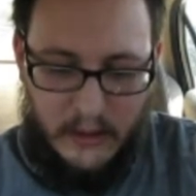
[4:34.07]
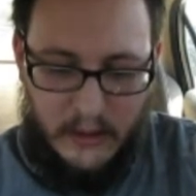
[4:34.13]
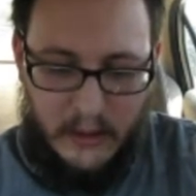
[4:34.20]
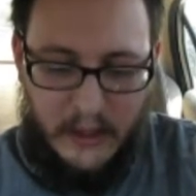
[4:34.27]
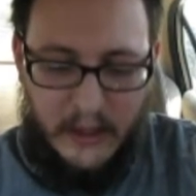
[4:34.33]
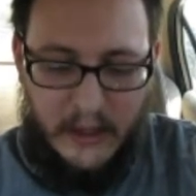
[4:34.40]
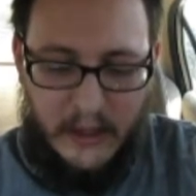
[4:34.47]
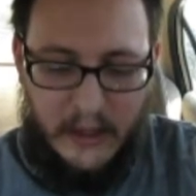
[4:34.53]

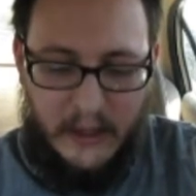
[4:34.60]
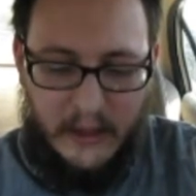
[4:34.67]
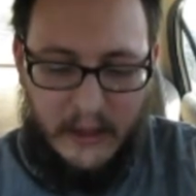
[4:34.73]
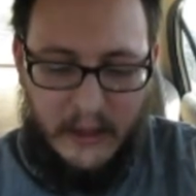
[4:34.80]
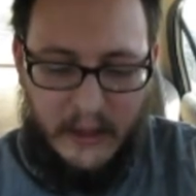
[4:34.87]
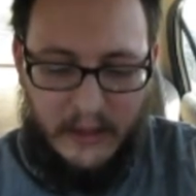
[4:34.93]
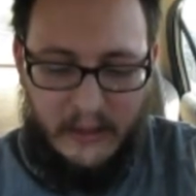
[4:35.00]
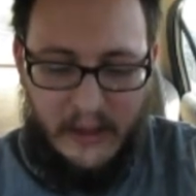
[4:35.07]

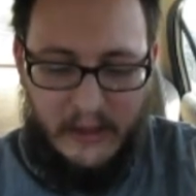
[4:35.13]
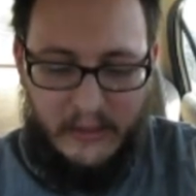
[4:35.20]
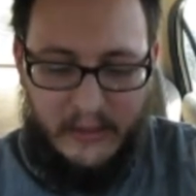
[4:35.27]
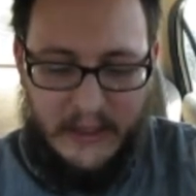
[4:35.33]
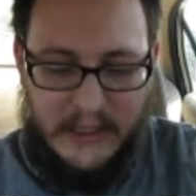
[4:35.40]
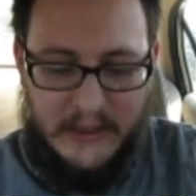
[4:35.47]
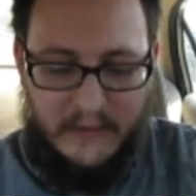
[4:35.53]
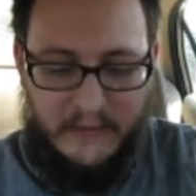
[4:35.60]
getting that
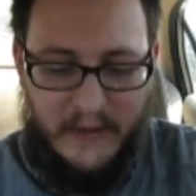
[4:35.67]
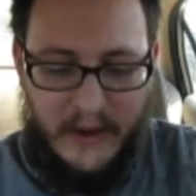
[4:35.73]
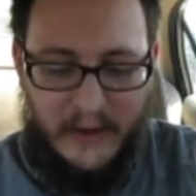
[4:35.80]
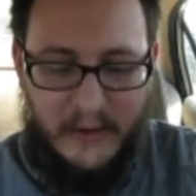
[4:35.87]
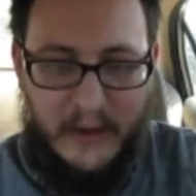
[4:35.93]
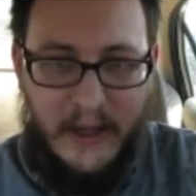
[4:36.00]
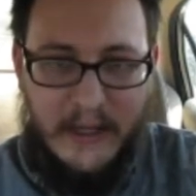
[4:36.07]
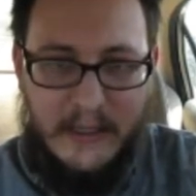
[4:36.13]
list
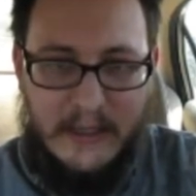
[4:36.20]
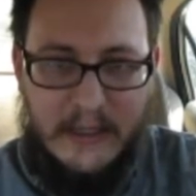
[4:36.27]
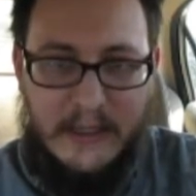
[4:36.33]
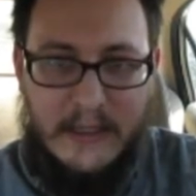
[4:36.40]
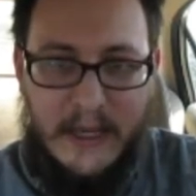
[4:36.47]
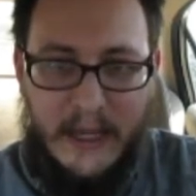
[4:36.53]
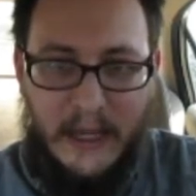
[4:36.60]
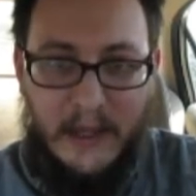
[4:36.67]
finalized is
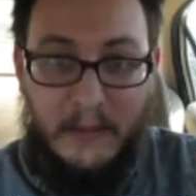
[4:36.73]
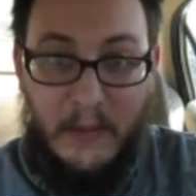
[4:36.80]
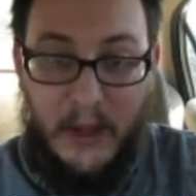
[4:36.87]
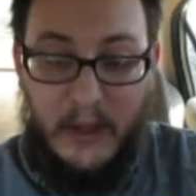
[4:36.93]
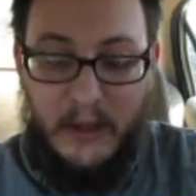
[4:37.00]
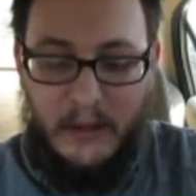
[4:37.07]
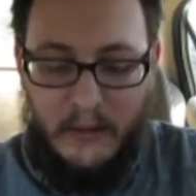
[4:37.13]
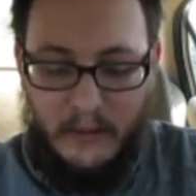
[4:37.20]
taking
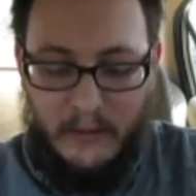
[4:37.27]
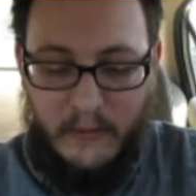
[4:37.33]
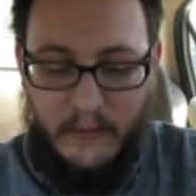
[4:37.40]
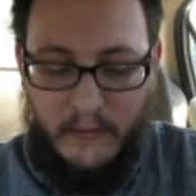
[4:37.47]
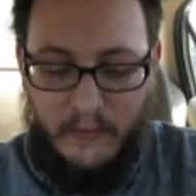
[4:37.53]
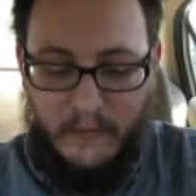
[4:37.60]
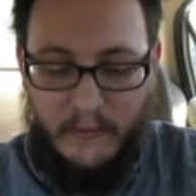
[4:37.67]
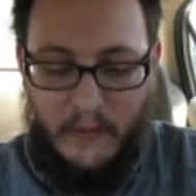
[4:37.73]
me
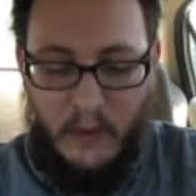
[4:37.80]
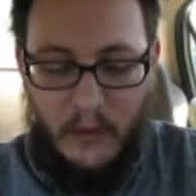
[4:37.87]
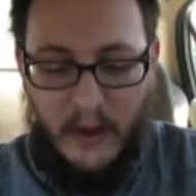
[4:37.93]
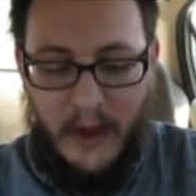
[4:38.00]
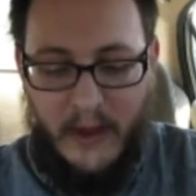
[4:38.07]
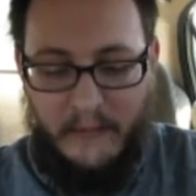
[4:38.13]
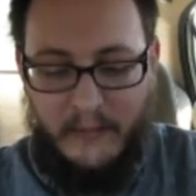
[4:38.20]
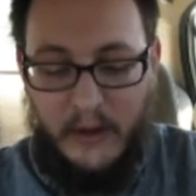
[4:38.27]

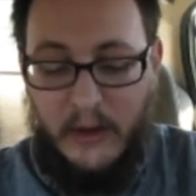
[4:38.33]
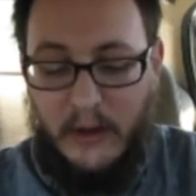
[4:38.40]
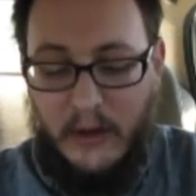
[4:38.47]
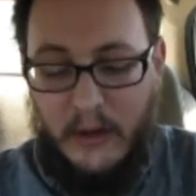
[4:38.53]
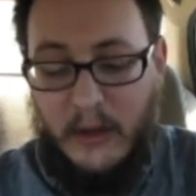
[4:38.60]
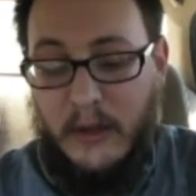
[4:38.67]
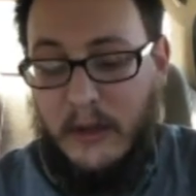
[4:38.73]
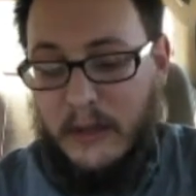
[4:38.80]
forever.
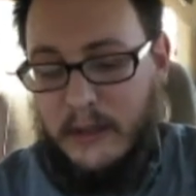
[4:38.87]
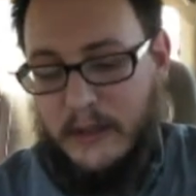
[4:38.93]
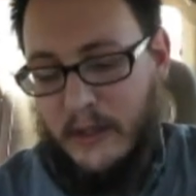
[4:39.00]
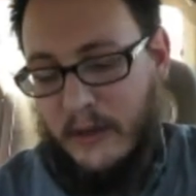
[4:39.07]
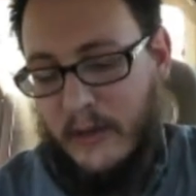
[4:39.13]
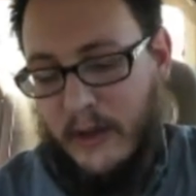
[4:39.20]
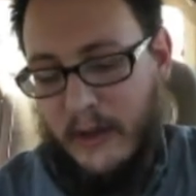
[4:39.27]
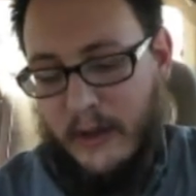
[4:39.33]

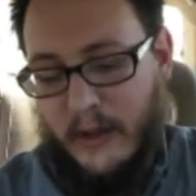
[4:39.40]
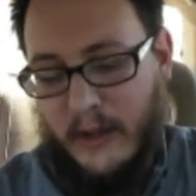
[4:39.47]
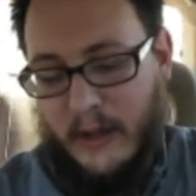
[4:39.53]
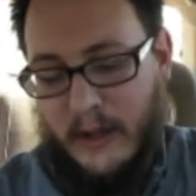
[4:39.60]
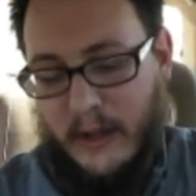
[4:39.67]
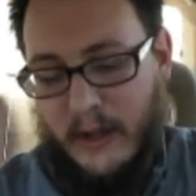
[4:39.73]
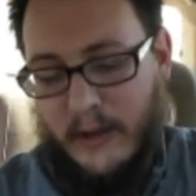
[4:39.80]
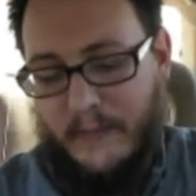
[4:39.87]
So
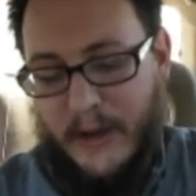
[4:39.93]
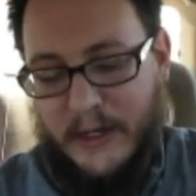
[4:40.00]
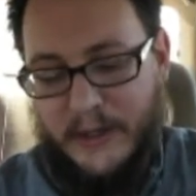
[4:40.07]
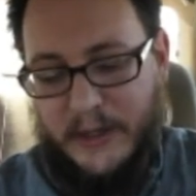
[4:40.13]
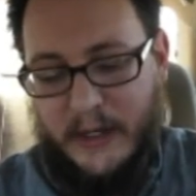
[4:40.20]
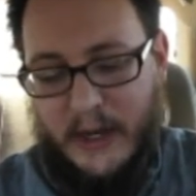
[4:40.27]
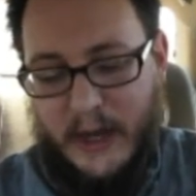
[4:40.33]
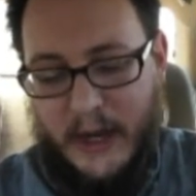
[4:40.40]
I'd
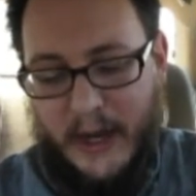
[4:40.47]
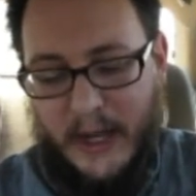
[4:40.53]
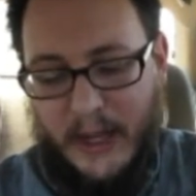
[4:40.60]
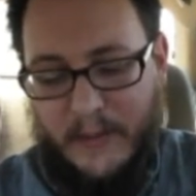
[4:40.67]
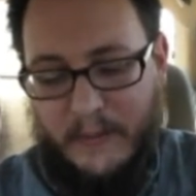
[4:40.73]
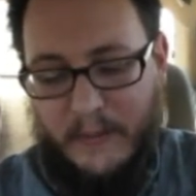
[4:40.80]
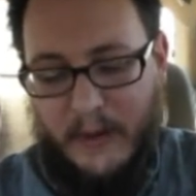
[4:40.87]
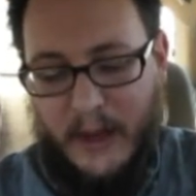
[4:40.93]
mentioned I
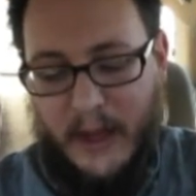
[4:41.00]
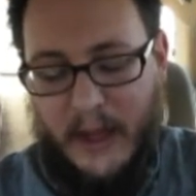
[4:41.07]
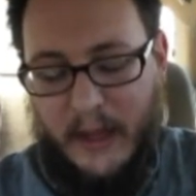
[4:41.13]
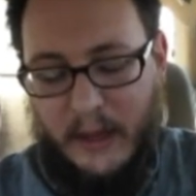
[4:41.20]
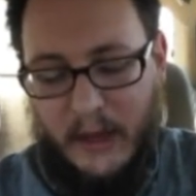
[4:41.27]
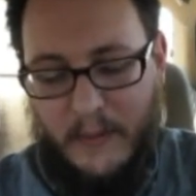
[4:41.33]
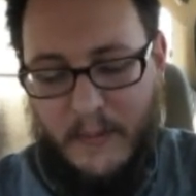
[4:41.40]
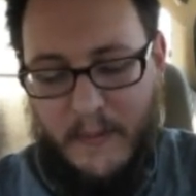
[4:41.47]
had
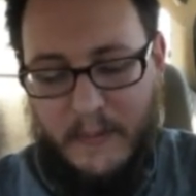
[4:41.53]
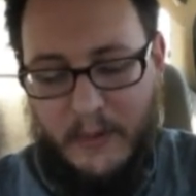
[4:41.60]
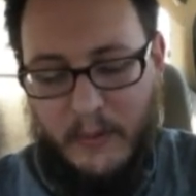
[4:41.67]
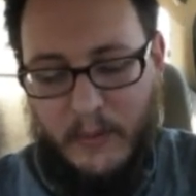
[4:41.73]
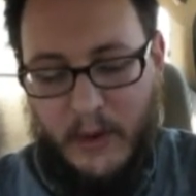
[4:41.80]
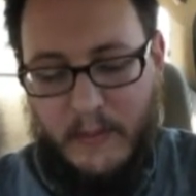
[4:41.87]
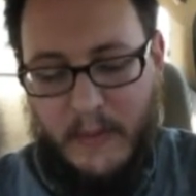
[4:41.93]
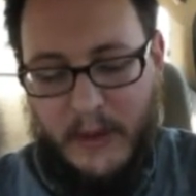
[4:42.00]
come up with
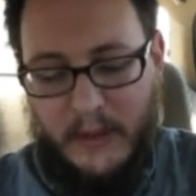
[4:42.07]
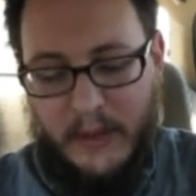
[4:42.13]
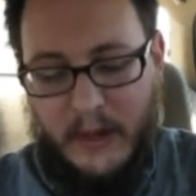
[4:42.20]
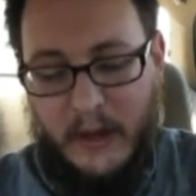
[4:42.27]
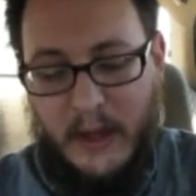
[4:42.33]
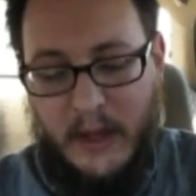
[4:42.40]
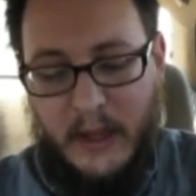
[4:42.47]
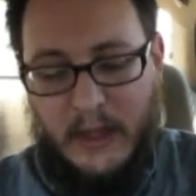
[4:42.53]
one method.
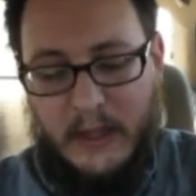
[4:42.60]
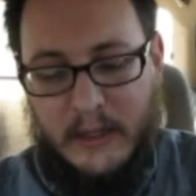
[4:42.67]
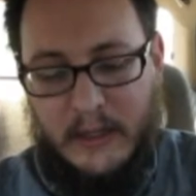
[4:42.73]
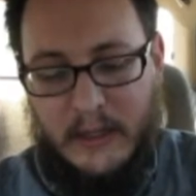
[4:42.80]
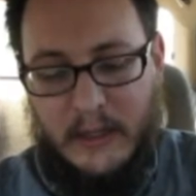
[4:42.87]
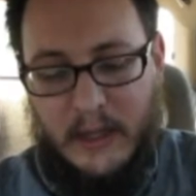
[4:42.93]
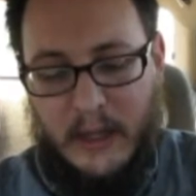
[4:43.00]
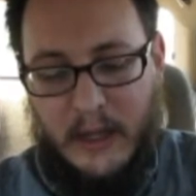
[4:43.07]

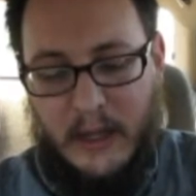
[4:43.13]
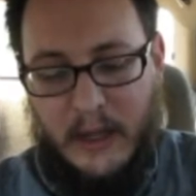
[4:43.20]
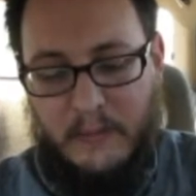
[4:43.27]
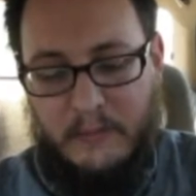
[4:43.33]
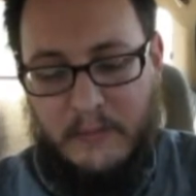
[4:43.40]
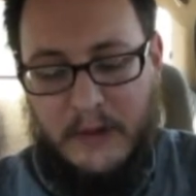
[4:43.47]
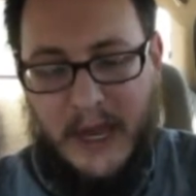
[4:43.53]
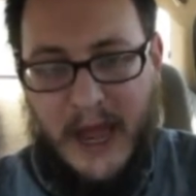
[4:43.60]

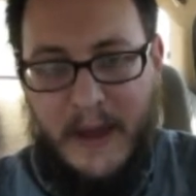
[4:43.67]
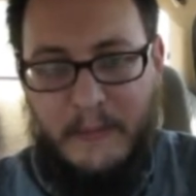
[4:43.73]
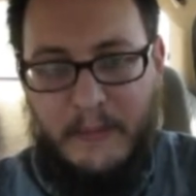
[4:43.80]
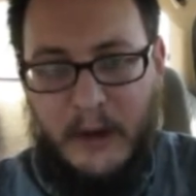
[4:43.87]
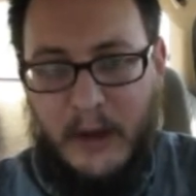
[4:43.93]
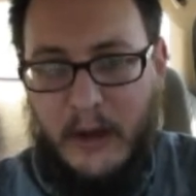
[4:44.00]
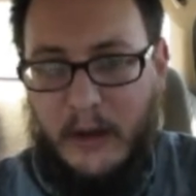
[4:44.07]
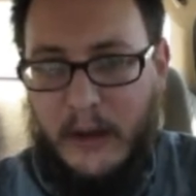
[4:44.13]

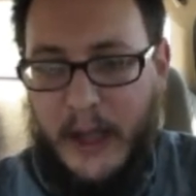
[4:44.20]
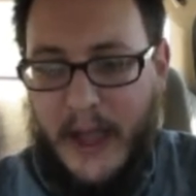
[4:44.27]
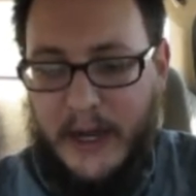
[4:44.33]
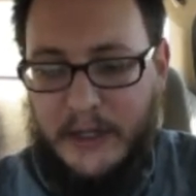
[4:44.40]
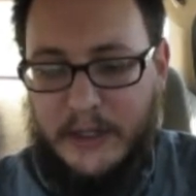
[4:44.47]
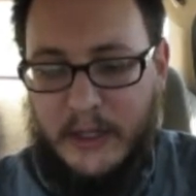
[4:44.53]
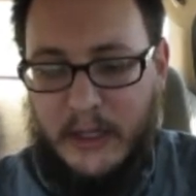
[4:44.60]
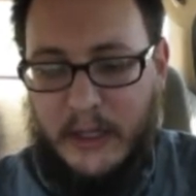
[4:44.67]
Tapdog
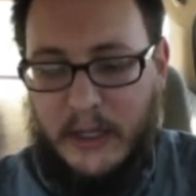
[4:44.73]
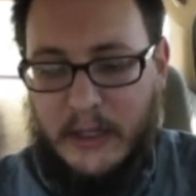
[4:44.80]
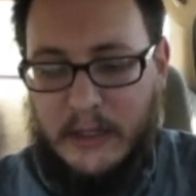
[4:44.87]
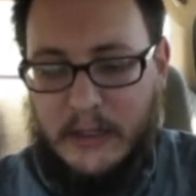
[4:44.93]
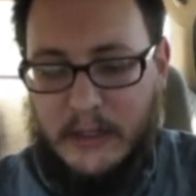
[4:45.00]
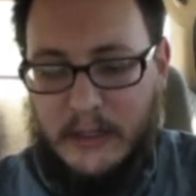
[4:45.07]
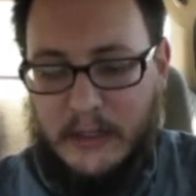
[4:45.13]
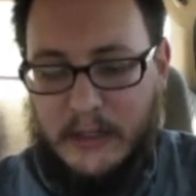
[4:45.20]
actually
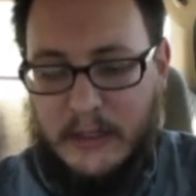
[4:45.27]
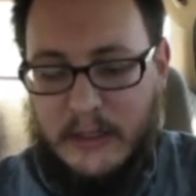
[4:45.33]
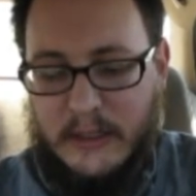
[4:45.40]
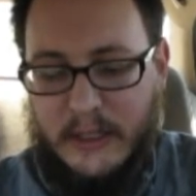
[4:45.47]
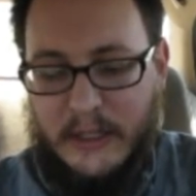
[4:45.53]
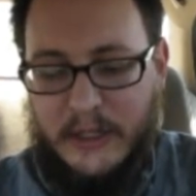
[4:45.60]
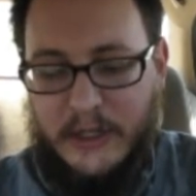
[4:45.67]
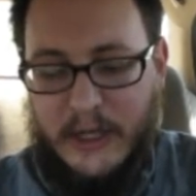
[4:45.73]

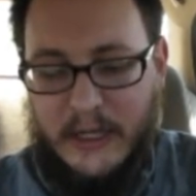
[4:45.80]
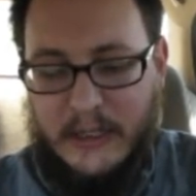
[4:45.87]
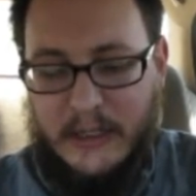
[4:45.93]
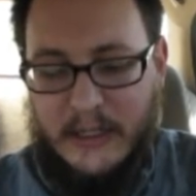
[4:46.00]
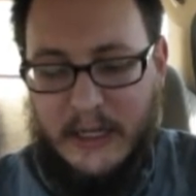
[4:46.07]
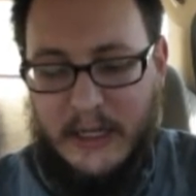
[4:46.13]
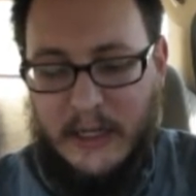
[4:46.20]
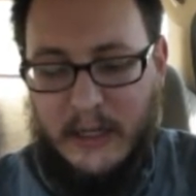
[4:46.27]

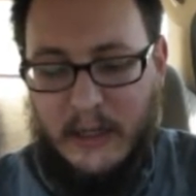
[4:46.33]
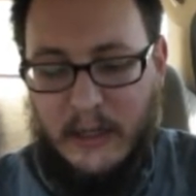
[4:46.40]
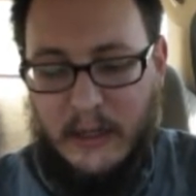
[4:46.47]
suggested